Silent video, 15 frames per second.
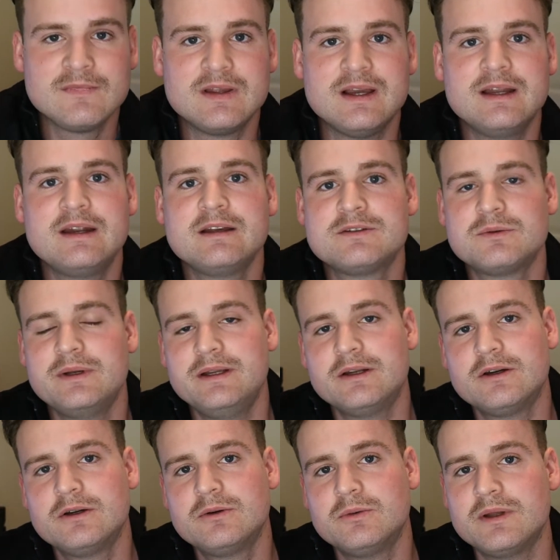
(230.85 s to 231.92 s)
And as we
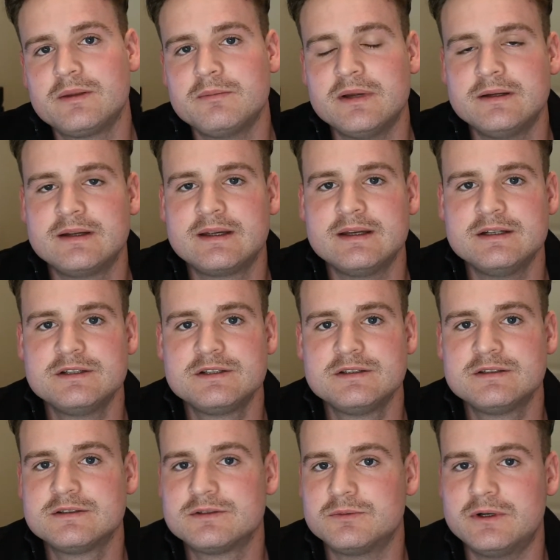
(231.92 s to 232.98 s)
know, with
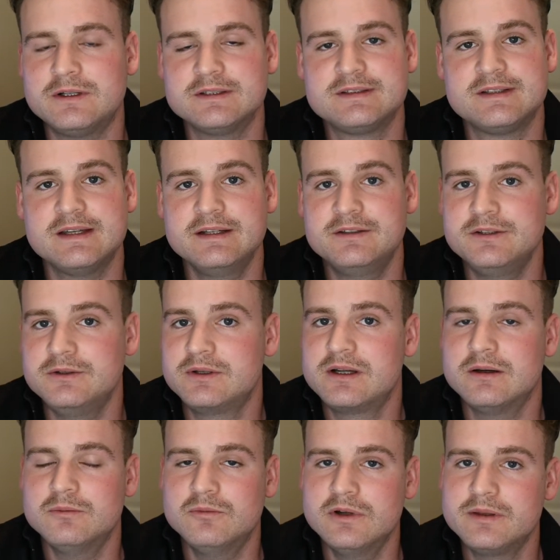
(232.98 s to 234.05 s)
medications, whilst they do
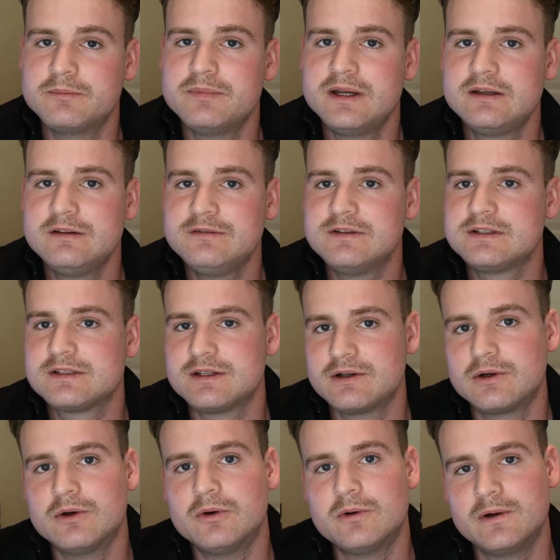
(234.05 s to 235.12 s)
come with benefits, there
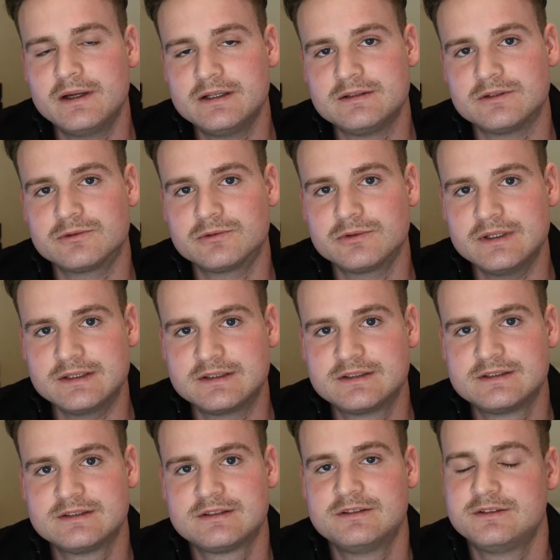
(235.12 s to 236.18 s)
are always
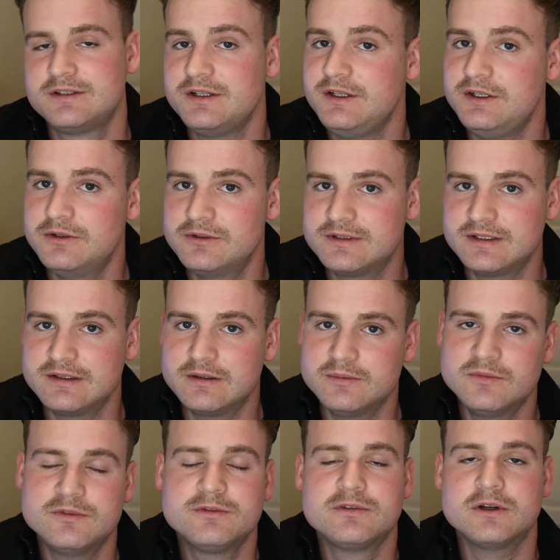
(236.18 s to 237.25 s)
risks to using
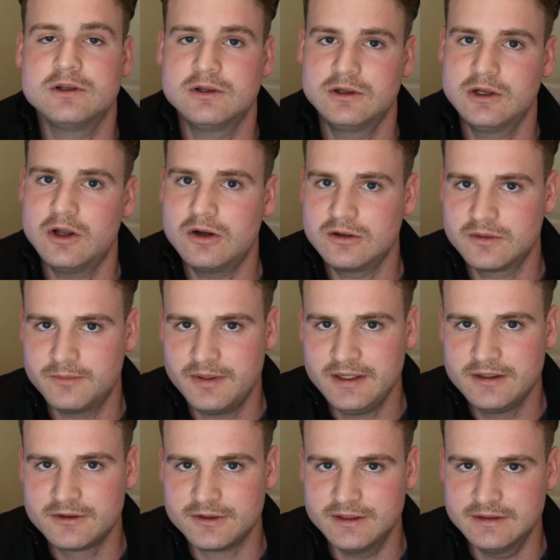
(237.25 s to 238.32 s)
them for long
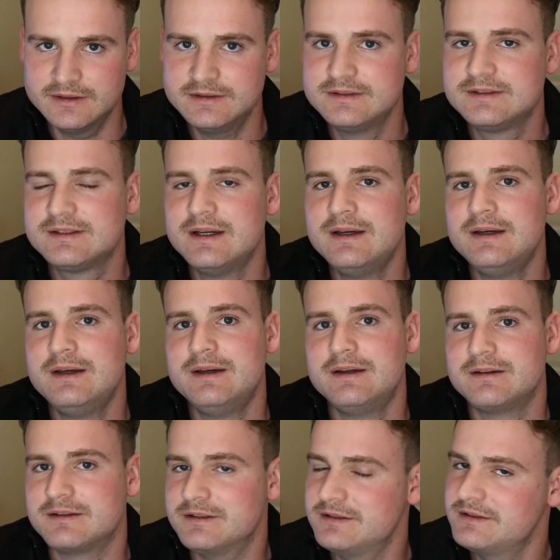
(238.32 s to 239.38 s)
periods,
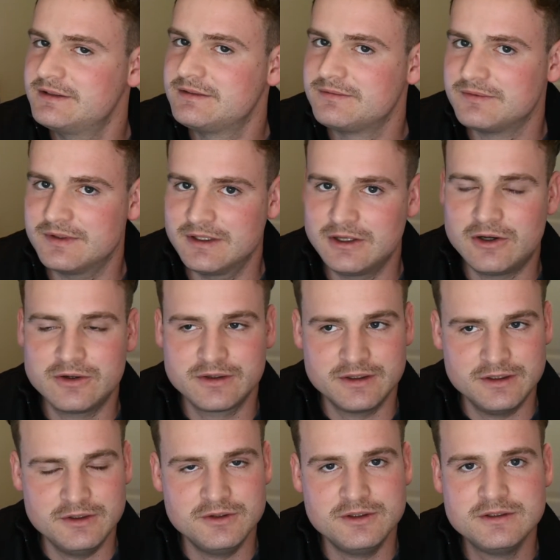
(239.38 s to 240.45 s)
because the longer
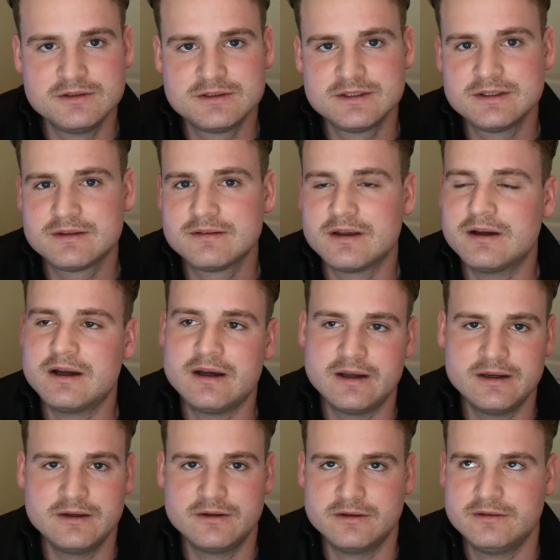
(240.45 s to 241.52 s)
you use it, the
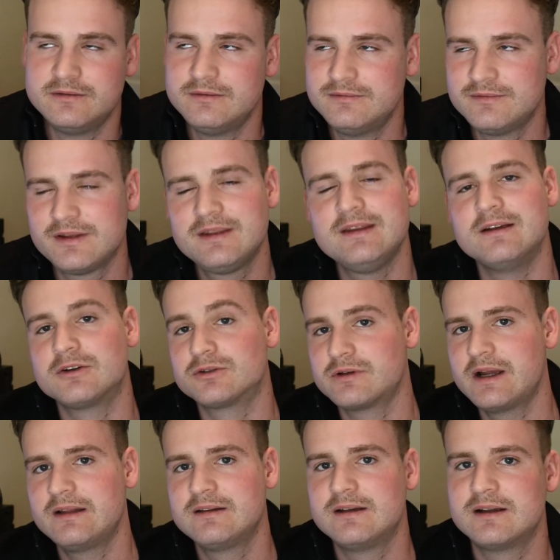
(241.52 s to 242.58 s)
higher,
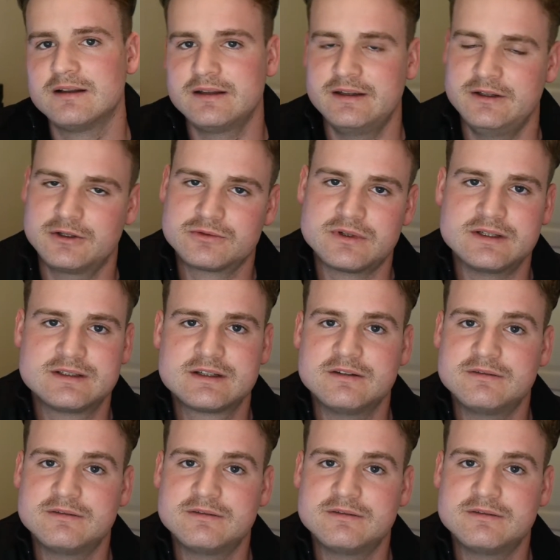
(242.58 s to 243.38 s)
theoretically, your risk